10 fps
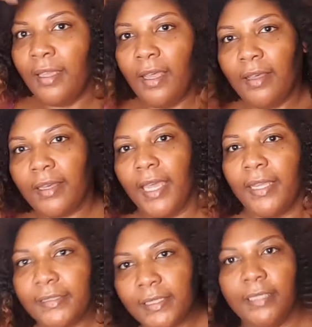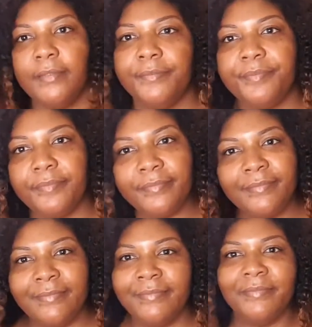Okay, so
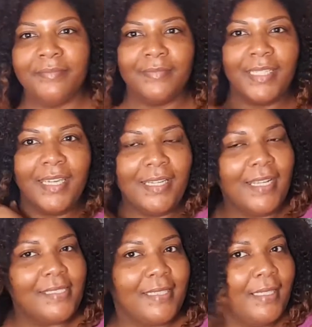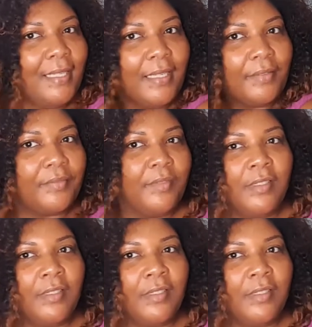yeah, that's the length.